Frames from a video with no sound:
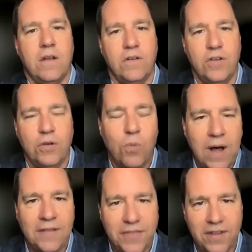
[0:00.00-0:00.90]
Do you
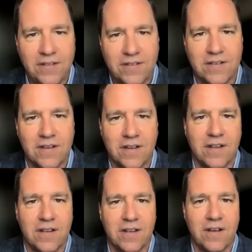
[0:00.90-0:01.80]
want this
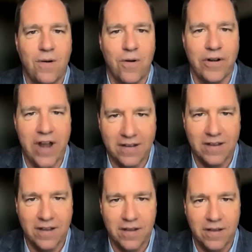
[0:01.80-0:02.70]
or
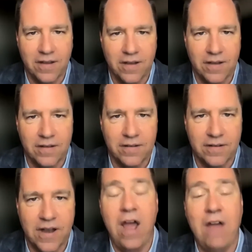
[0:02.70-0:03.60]
not?
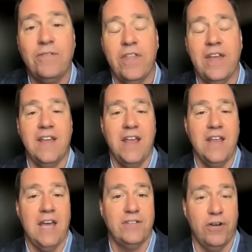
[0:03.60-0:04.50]
Now, after they say
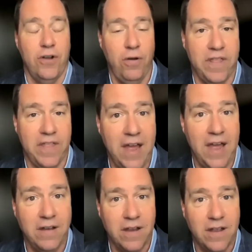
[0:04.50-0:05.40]
yes or no to
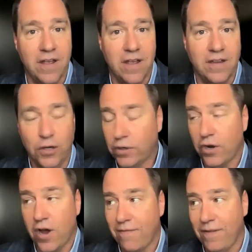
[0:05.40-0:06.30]
that, you
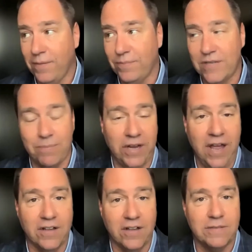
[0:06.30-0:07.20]
can offer them something
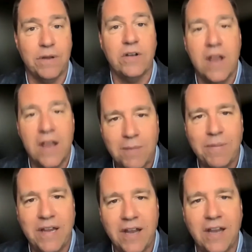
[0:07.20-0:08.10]
else. But in the
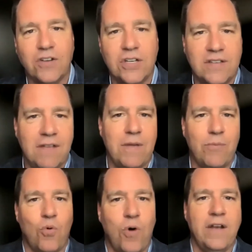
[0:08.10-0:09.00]
beginning, just give
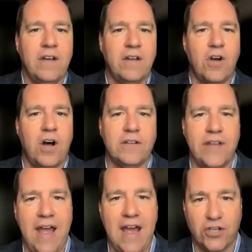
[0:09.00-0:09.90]
them one call
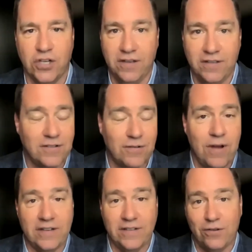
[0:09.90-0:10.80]
to action. This is
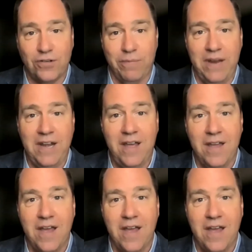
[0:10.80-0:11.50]
true on social media.